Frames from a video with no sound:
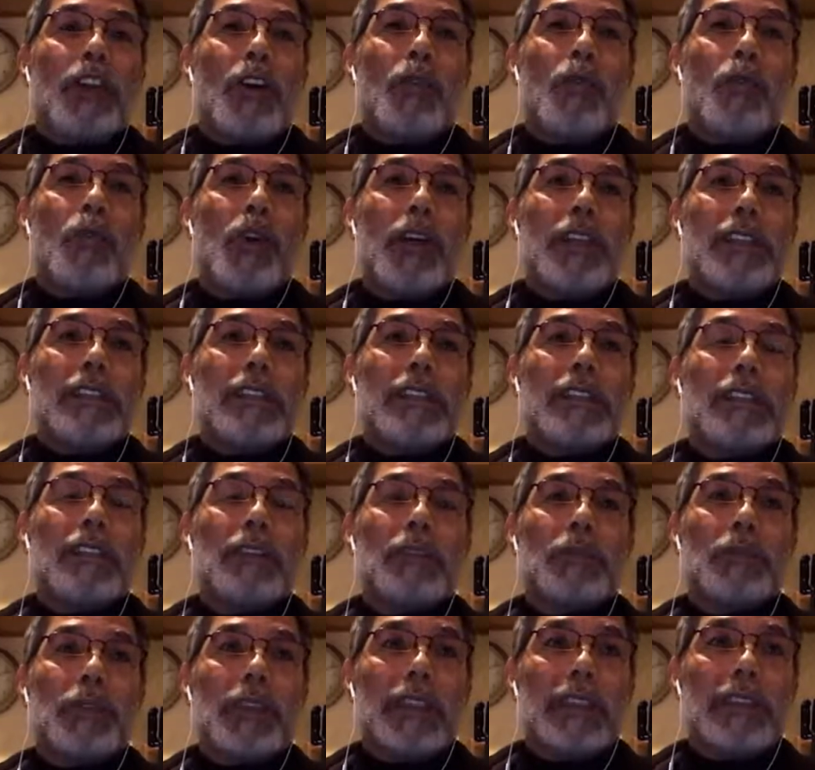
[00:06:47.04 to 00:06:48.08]

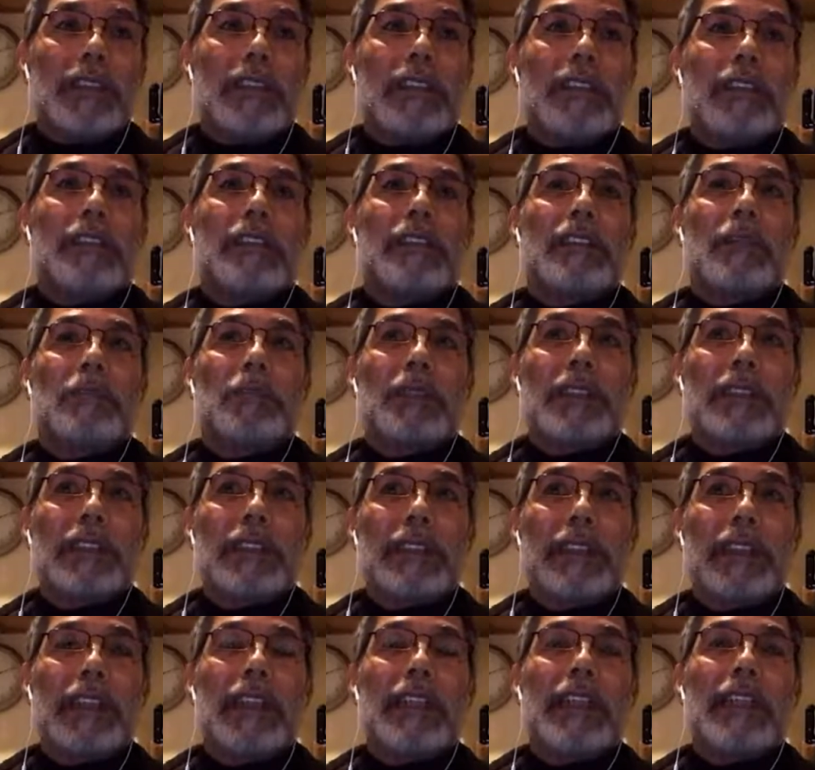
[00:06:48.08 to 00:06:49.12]
one summer
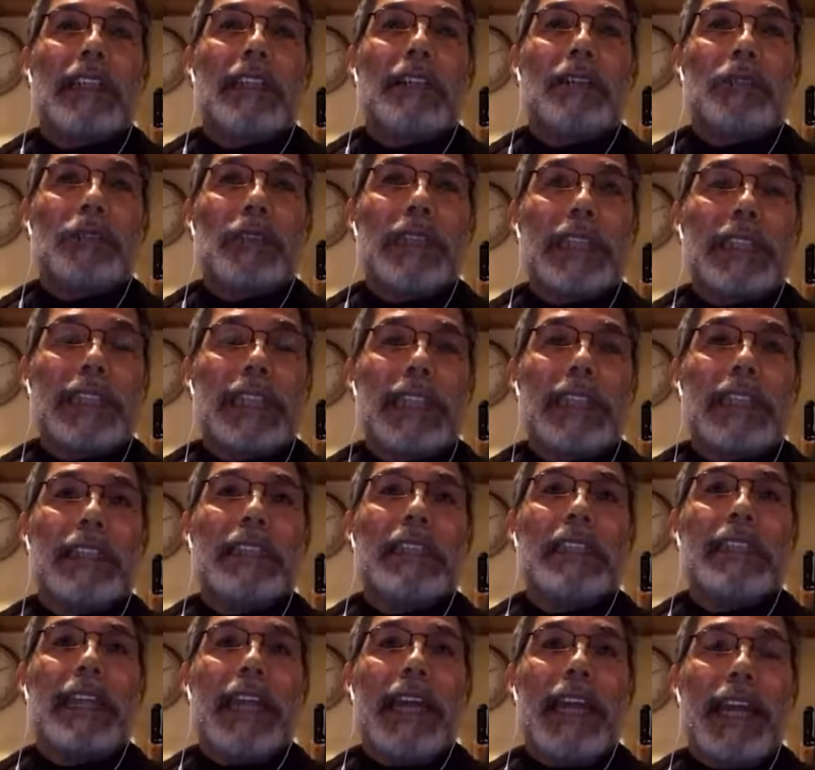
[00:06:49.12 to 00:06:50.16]

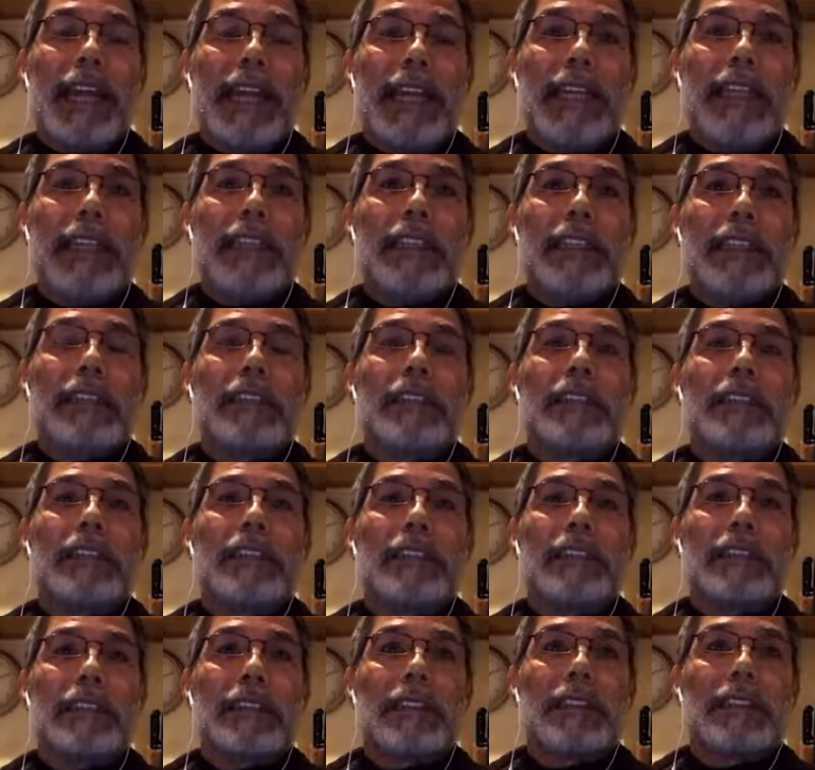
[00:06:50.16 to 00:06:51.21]
weekend day,
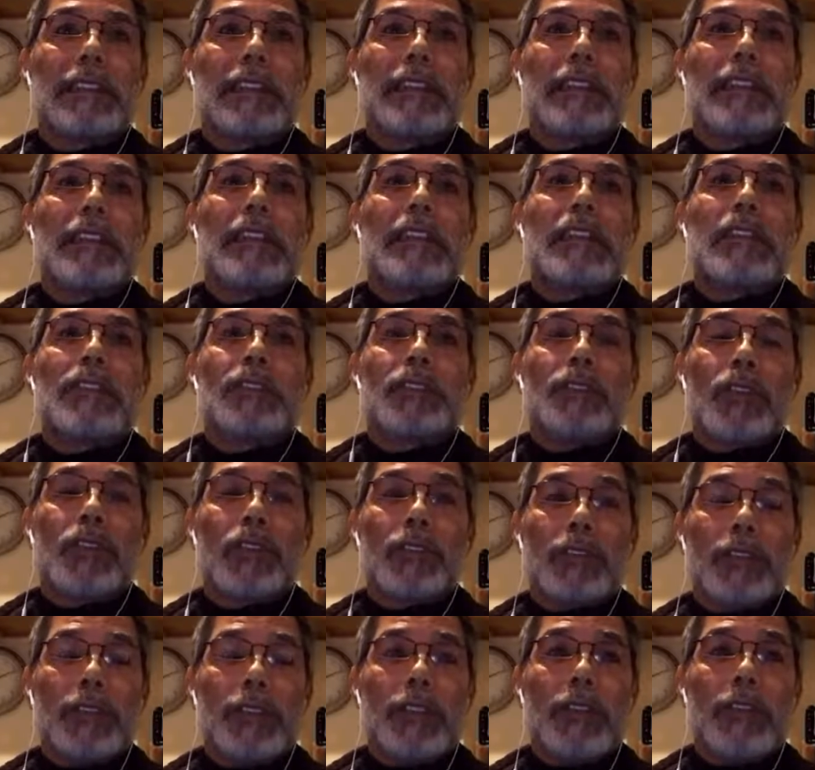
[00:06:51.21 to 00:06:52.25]

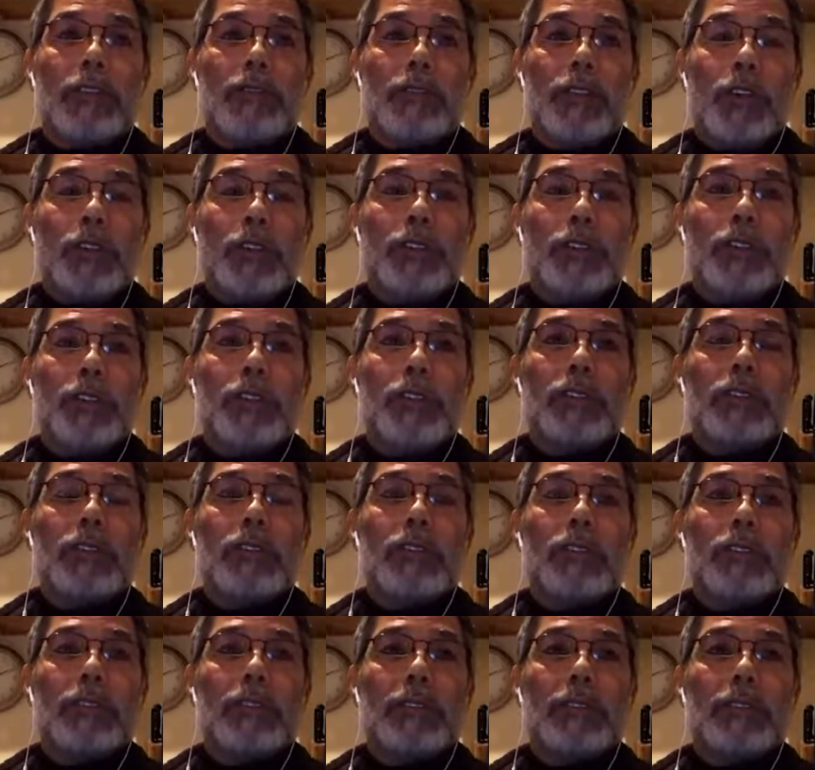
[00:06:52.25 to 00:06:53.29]
rode
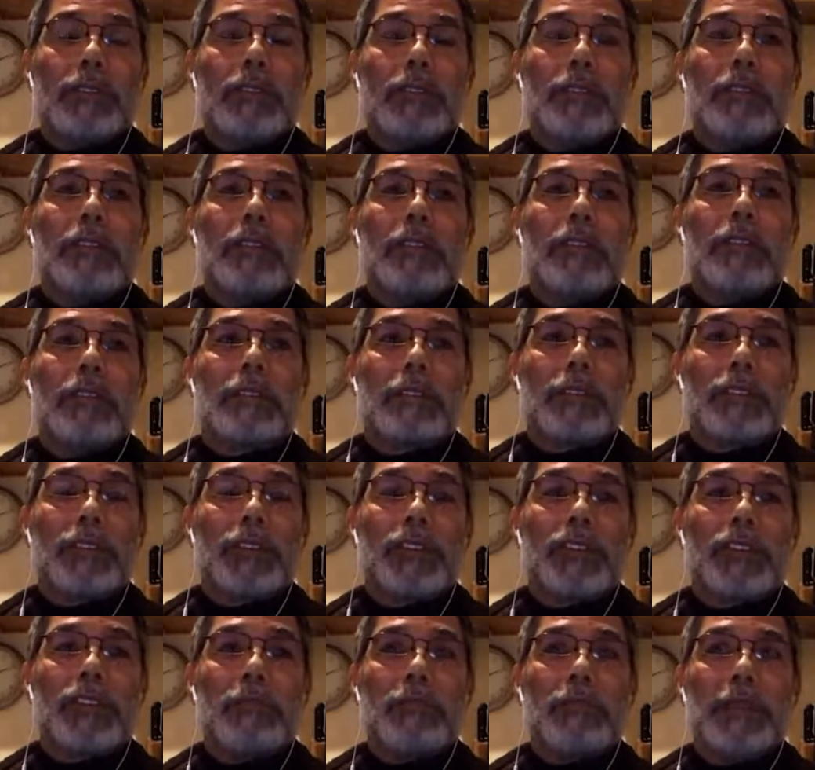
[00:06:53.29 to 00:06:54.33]
to
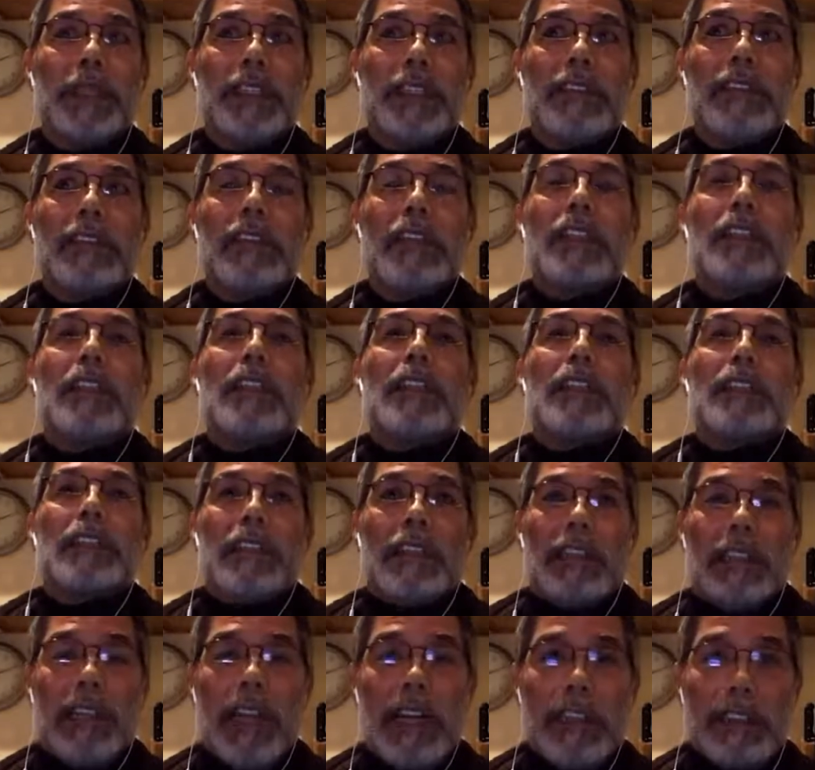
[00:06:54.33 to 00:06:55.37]
Orchard Beach,
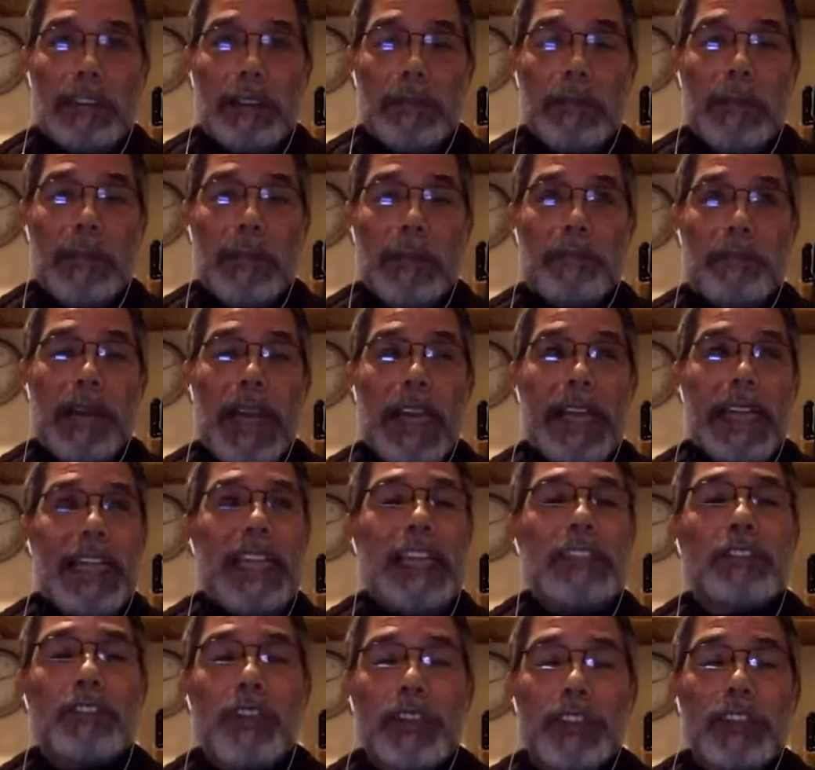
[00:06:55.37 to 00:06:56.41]
locked up my bike, and
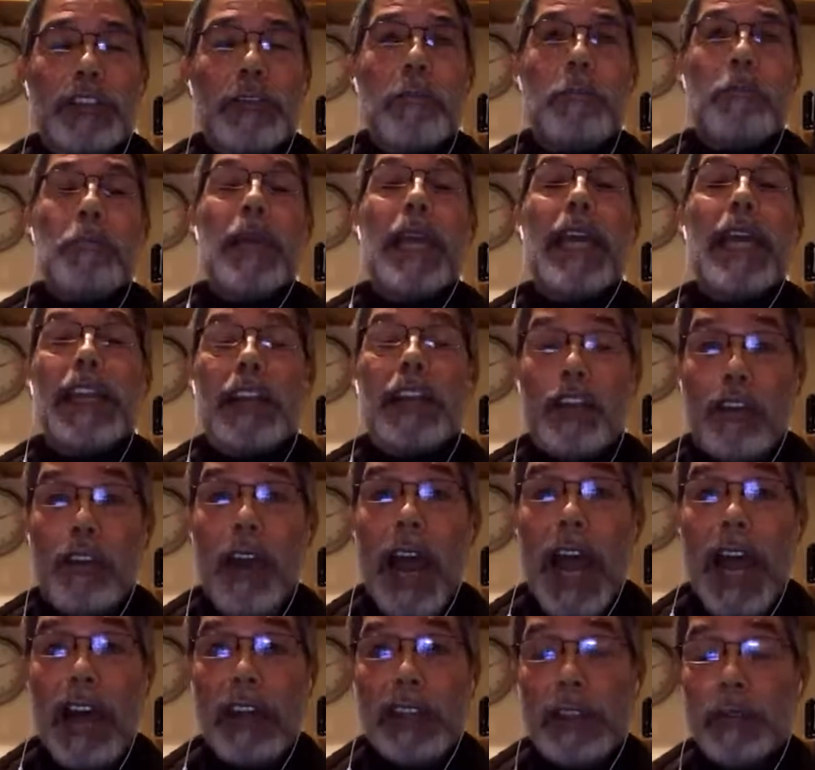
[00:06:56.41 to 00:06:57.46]
I saw this big
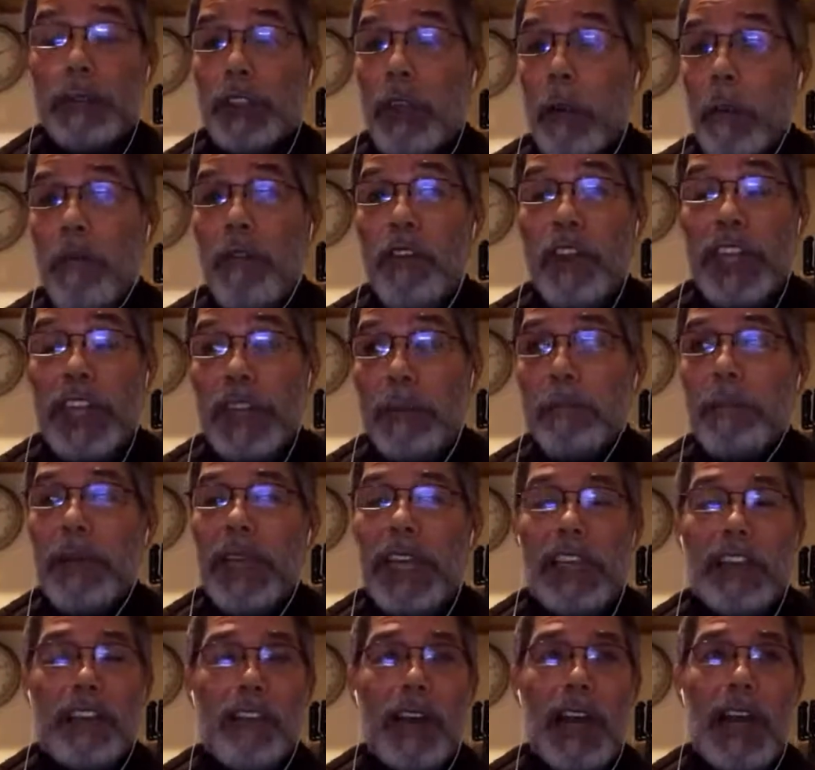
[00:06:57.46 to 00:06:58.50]
crowd. It was a really
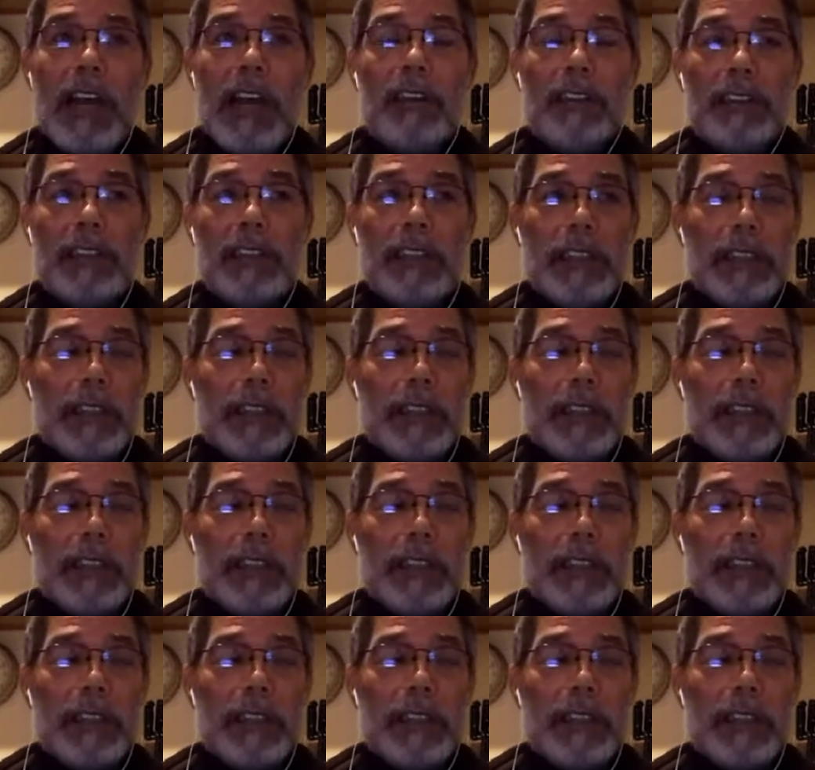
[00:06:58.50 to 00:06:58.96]
big crowd,